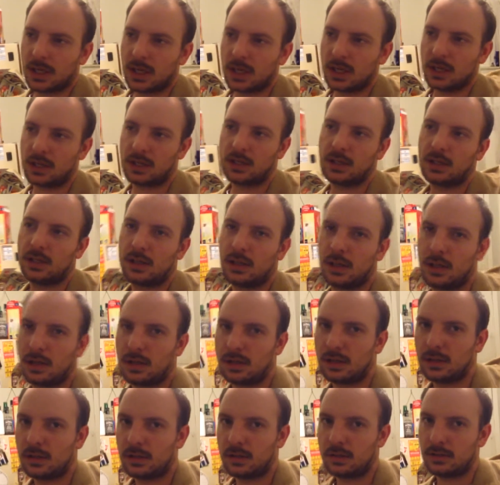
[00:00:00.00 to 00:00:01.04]

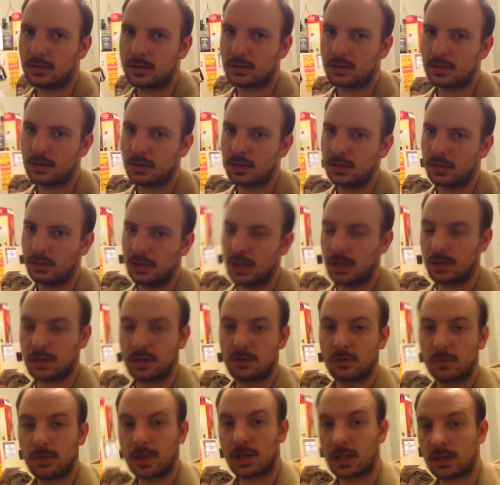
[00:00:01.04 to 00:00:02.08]
And yeah,
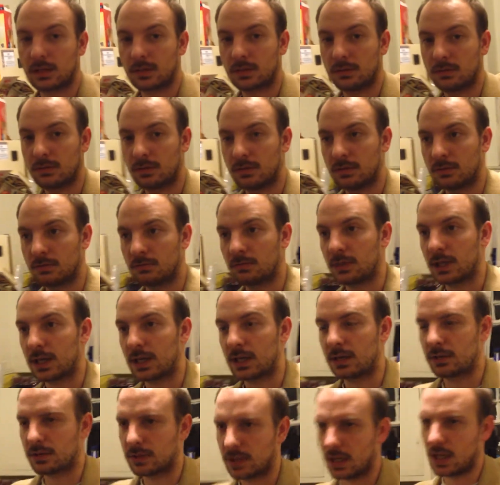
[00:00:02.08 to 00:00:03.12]
now we're back at my
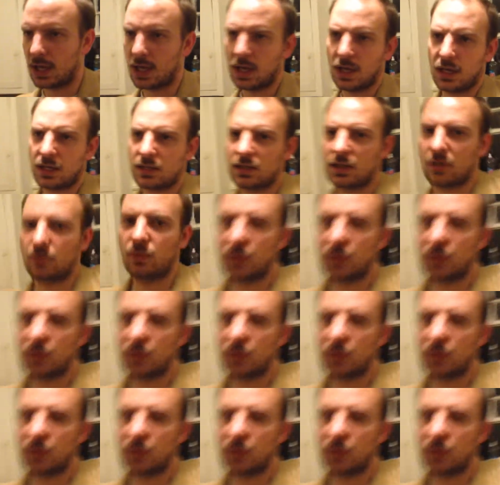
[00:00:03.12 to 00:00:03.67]
house. Say